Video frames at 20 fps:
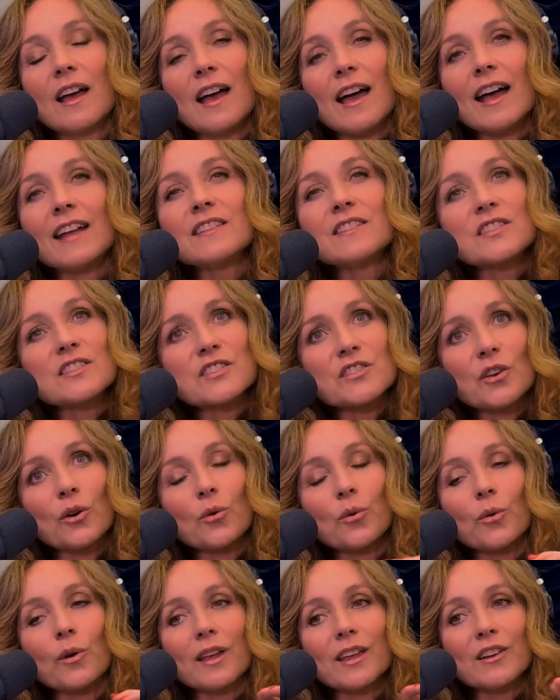And
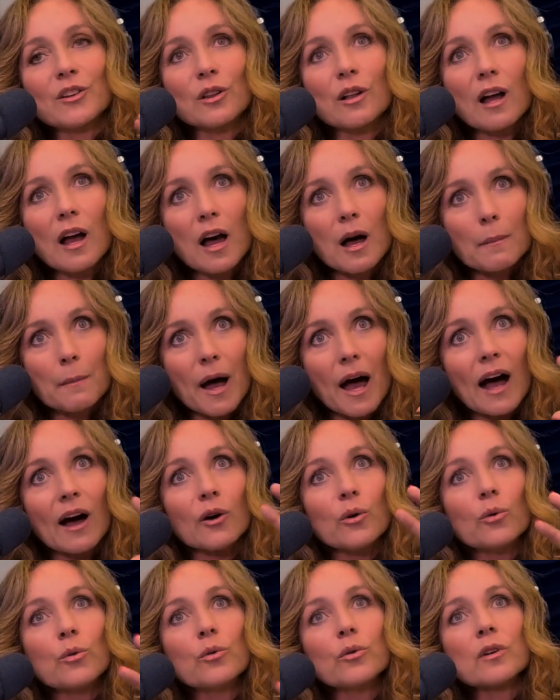so it'll come
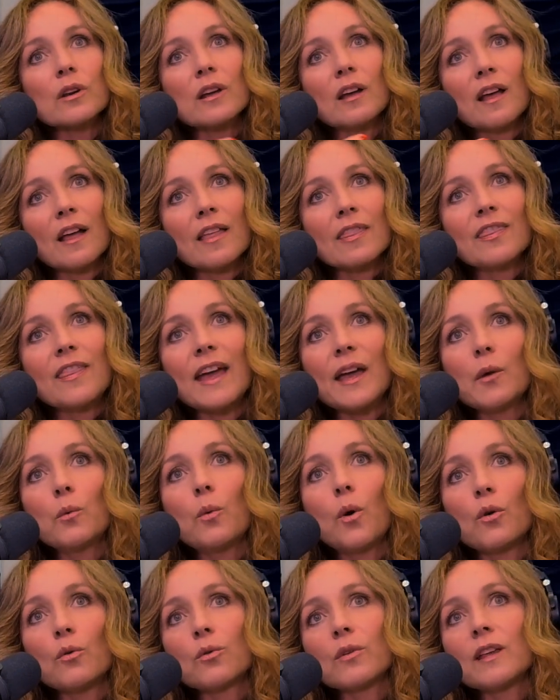out. They
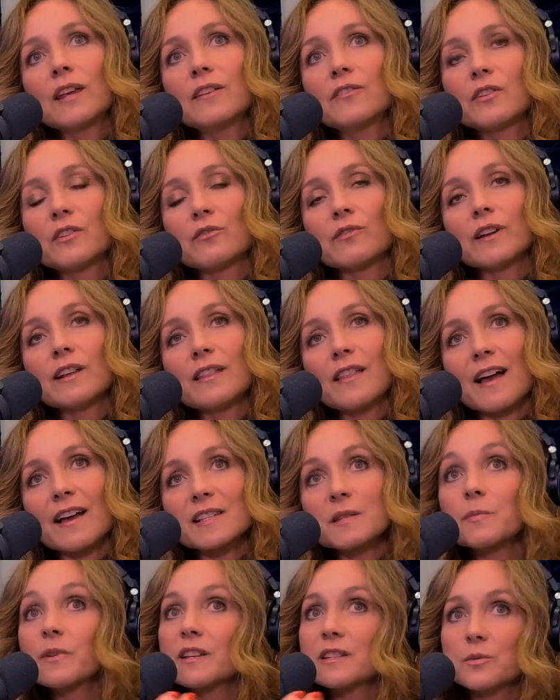won't even
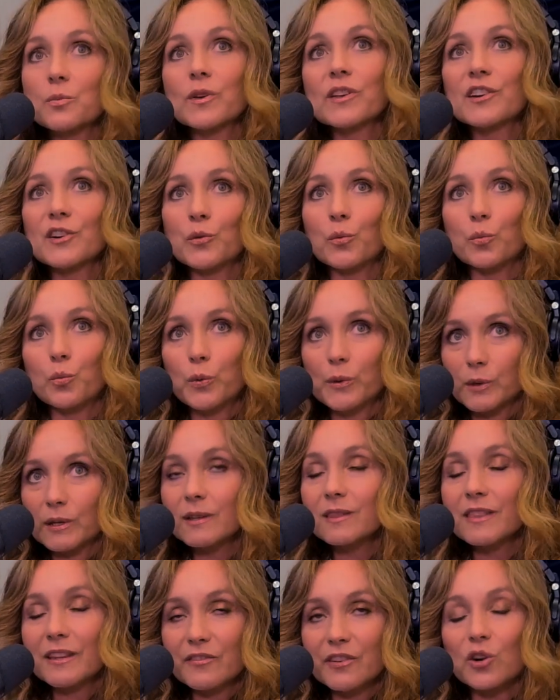realize, because we
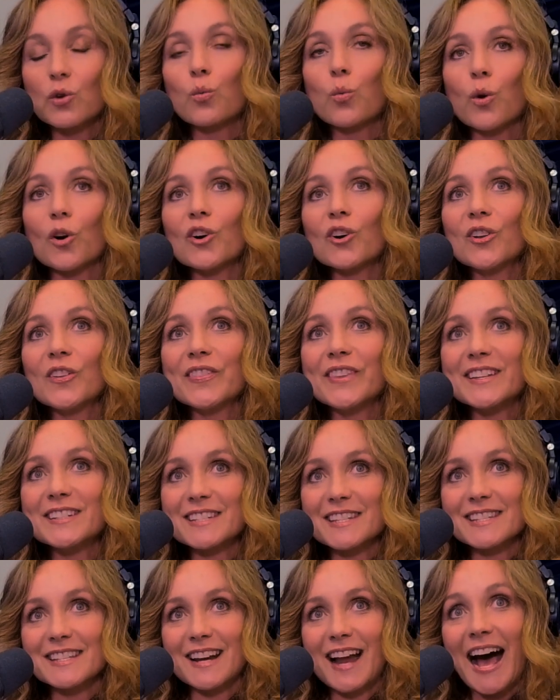live in a world that
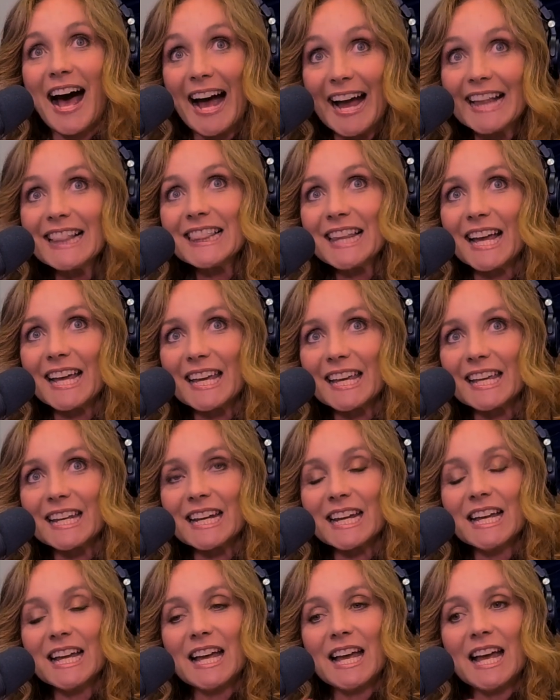doesn't highlight
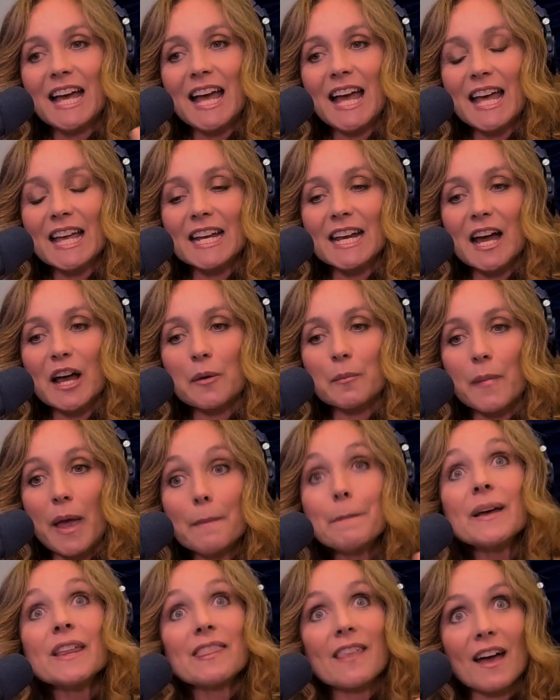and
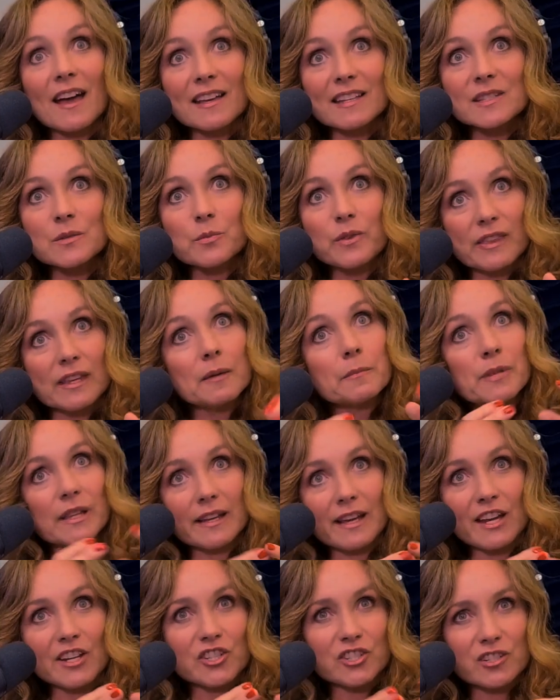empathize with the
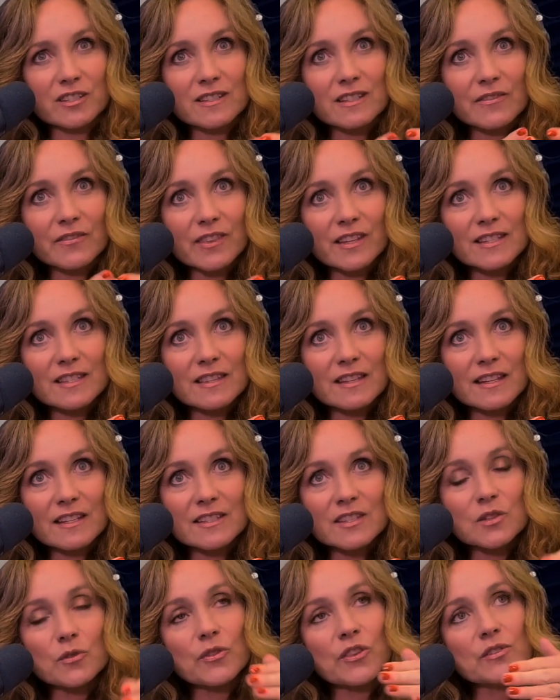implications of these things.
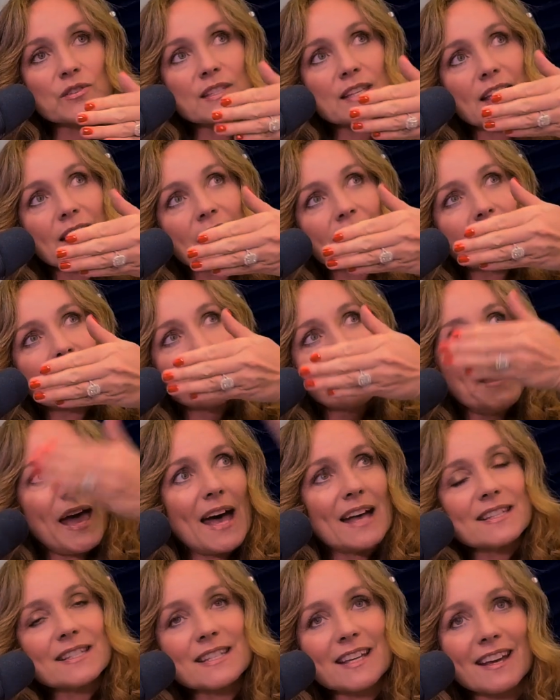So they'll say it in a
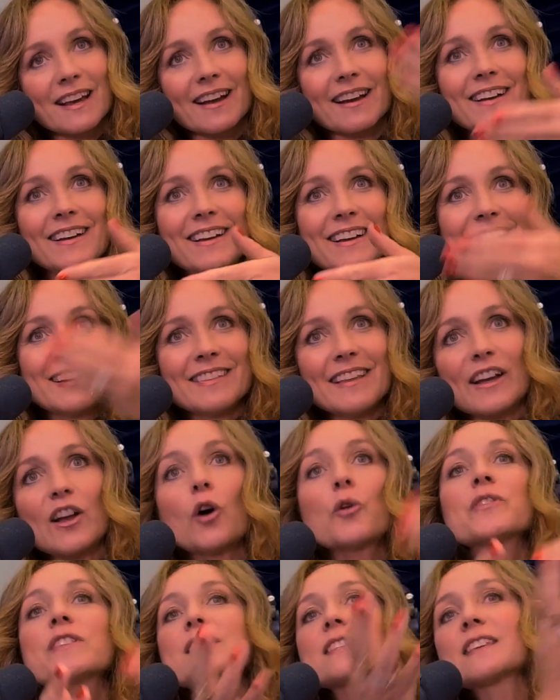passing, like,
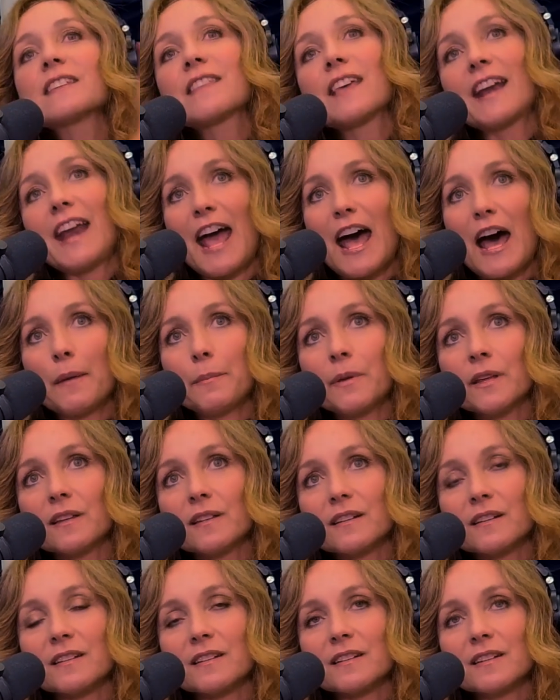this thing that
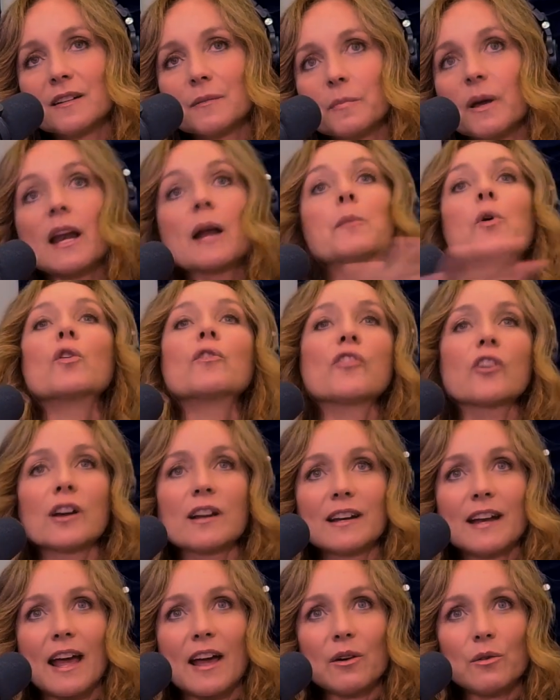happened, but I'm over it
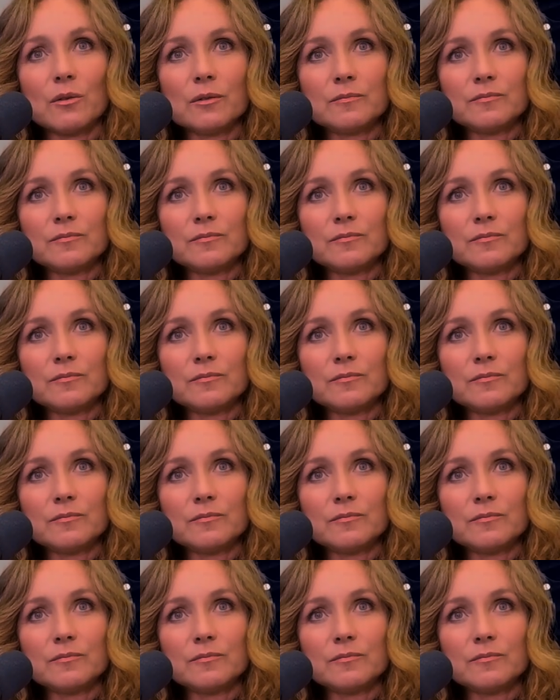now.